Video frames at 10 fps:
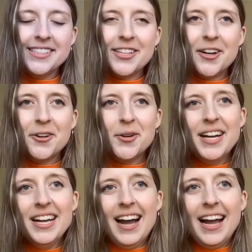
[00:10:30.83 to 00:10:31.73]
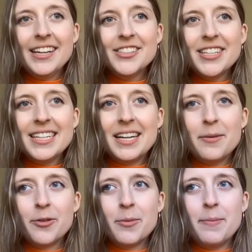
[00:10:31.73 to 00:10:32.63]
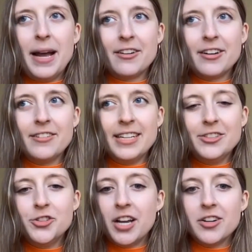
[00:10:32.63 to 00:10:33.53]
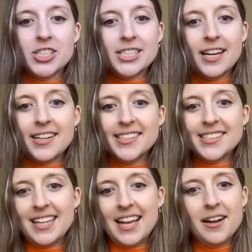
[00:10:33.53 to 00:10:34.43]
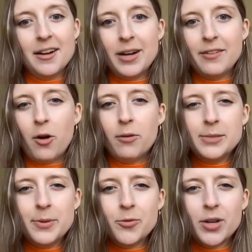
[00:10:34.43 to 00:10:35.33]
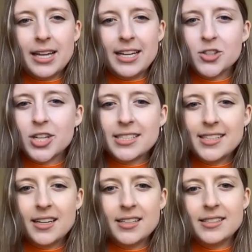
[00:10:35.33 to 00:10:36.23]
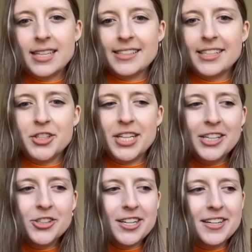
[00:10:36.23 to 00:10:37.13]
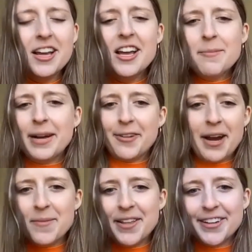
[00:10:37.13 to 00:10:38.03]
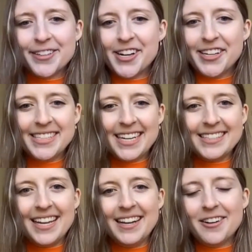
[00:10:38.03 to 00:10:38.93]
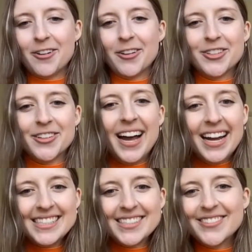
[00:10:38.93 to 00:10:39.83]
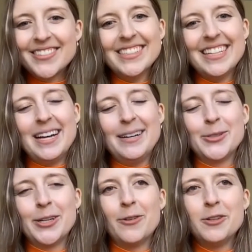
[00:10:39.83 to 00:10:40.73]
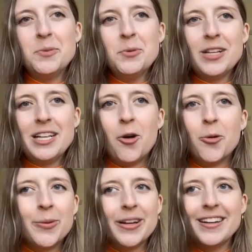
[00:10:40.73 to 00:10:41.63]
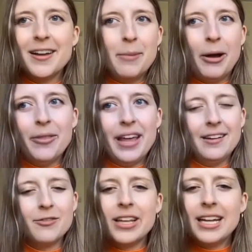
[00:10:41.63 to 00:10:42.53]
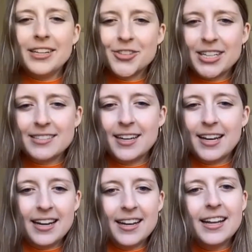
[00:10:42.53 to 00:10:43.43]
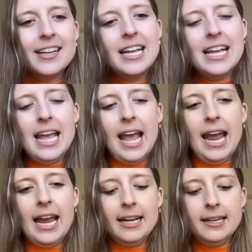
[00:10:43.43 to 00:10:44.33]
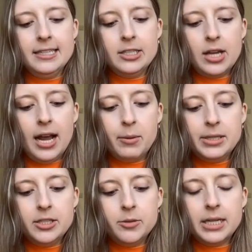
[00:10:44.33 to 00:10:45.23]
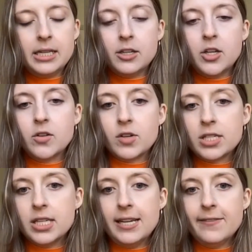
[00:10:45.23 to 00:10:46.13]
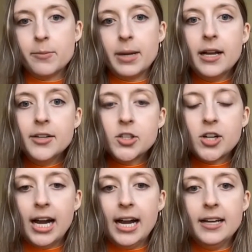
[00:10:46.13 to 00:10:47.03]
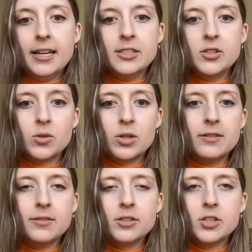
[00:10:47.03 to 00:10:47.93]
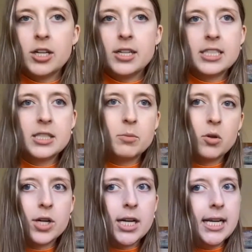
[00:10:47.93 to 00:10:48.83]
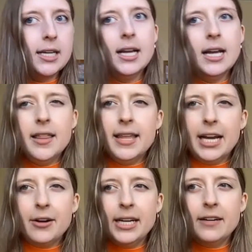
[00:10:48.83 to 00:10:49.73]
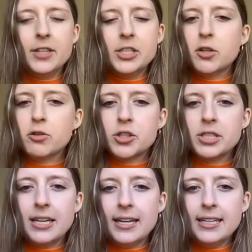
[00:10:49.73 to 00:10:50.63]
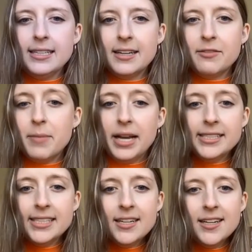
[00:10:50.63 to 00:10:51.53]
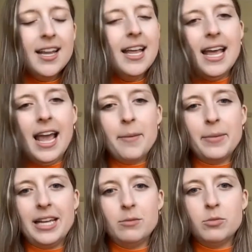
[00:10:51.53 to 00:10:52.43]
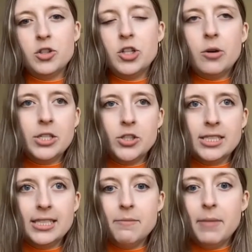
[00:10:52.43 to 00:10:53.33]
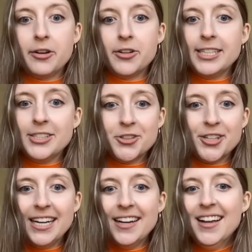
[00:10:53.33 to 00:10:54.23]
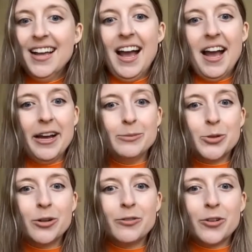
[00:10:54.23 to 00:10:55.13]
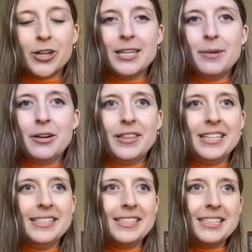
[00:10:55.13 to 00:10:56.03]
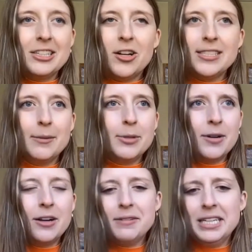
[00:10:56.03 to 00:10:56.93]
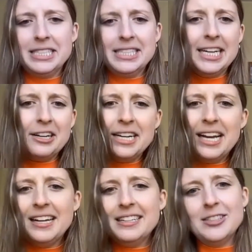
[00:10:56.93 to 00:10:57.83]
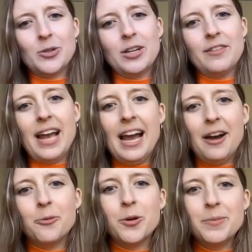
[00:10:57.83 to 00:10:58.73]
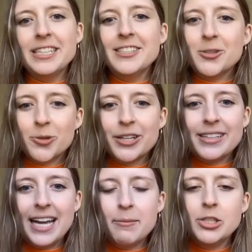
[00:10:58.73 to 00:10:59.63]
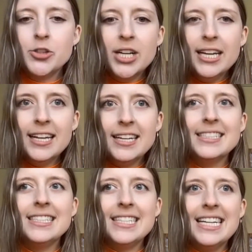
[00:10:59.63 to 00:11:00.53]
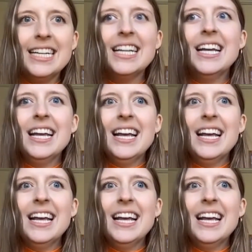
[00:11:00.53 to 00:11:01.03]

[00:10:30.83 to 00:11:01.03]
so I actually come from a background in gender studies. I've always been really interested in sex education. My grandmother taught sex ed at our local high school. So I've always been really open about that and really interested in it. And I went to McGill University for my undergrad and sort of started exploring the area of the social studies of medicine and became so interested in medical history, sort of learning about these concepts around hysteria and sort of how women historically have been treated and seeing